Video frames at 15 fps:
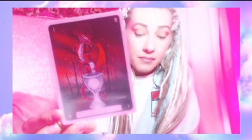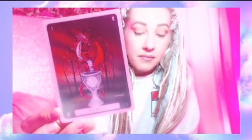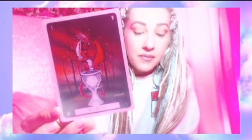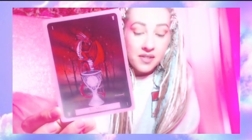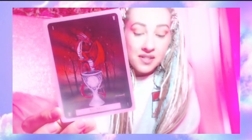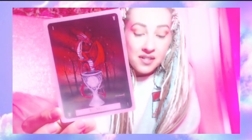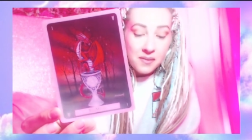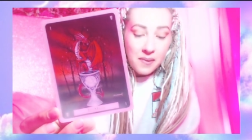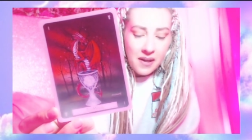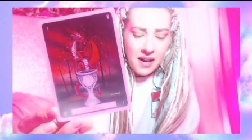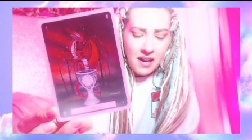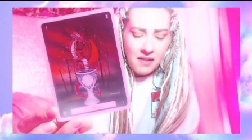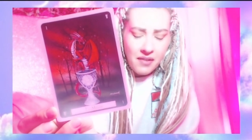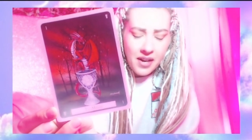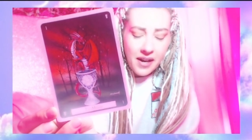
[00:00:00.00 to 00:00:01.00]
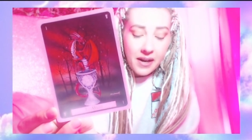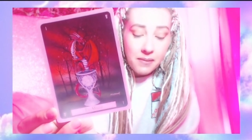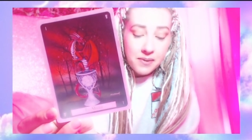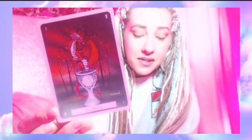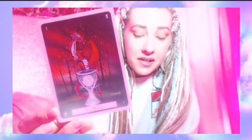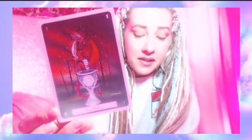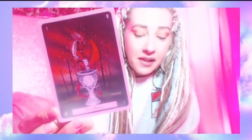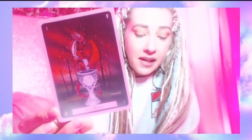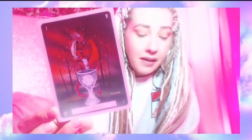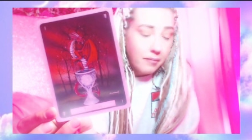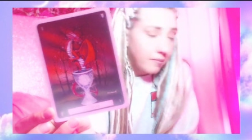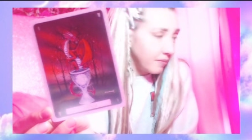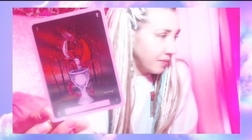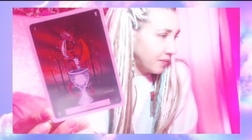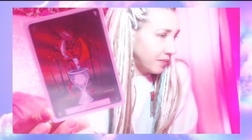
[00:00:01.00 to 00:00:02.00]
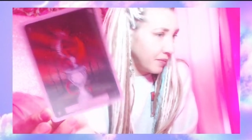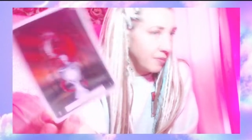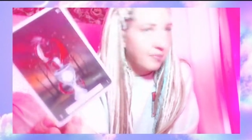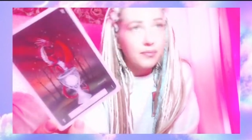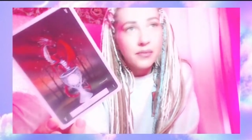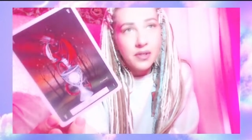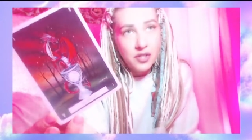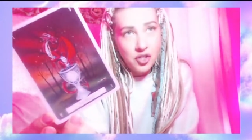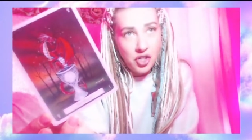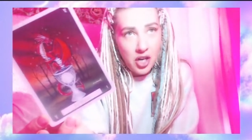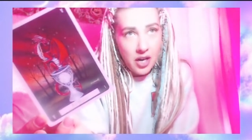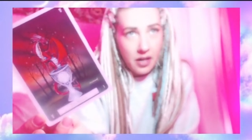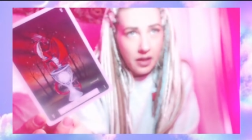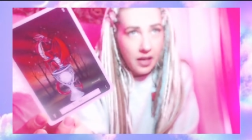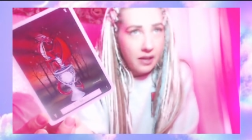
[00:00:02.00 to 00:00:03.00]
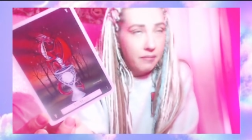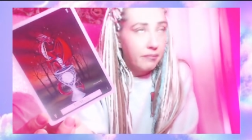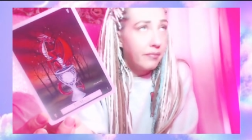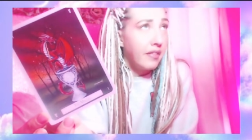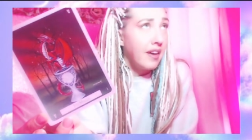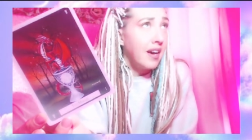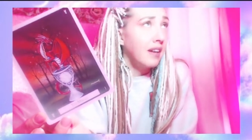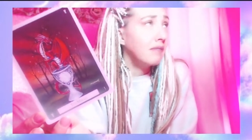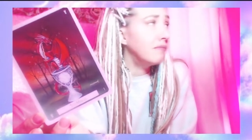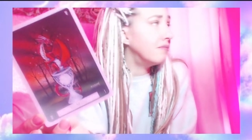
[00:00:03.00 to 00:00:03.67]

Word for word: Excuse me, I have hiccups suddenly. It's channeling thing.